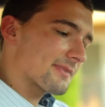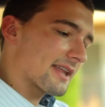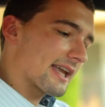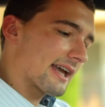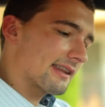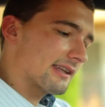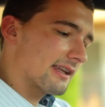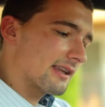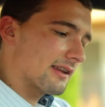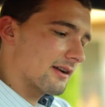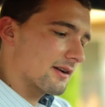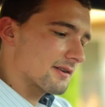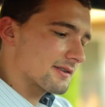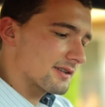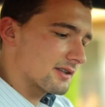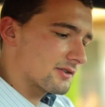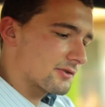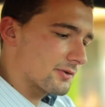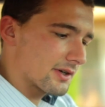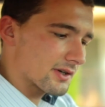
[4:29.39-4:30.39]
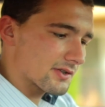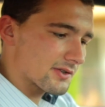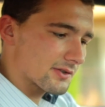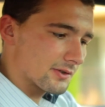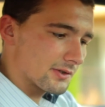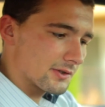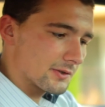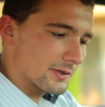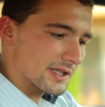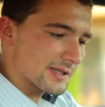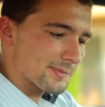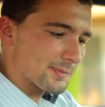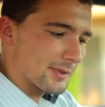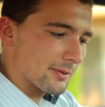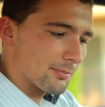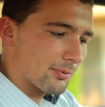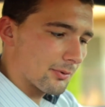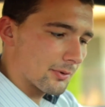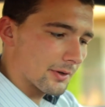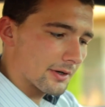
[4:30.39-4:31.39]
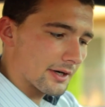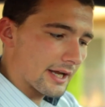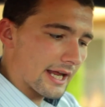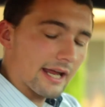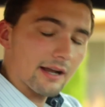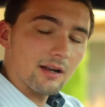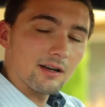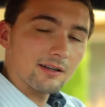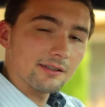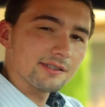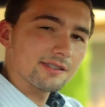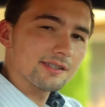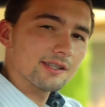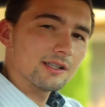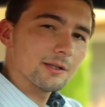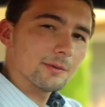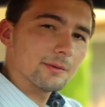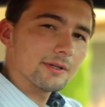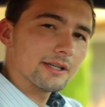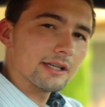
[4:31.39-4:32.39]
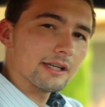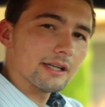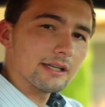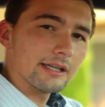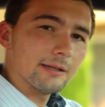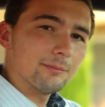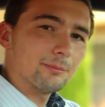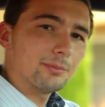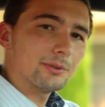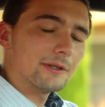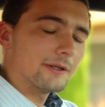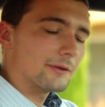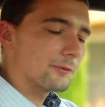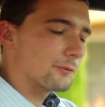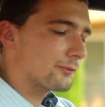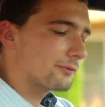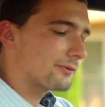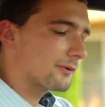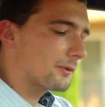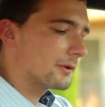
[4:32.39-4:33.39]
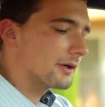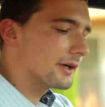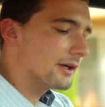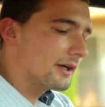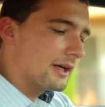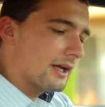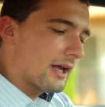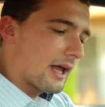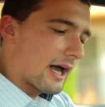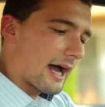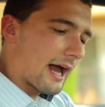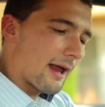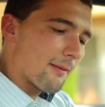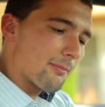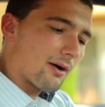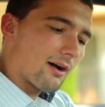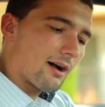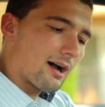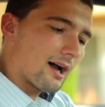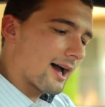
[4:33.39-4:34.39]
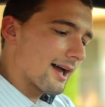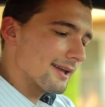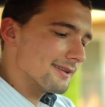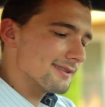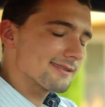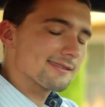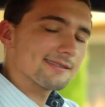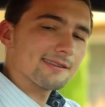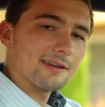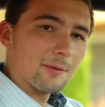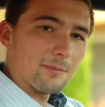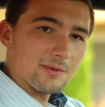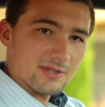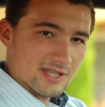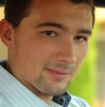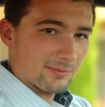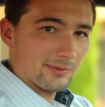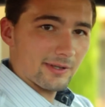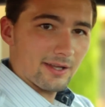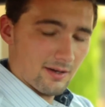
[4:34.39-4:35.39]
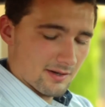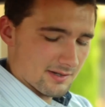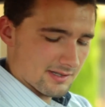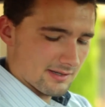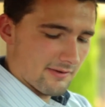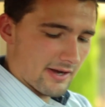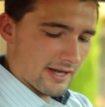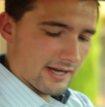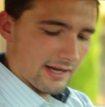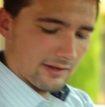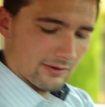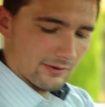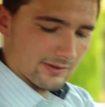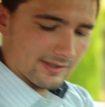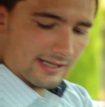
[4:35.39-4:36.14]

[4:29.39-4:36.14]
and then there's a traditional USB port and auxiliary input for iPods, music players of any other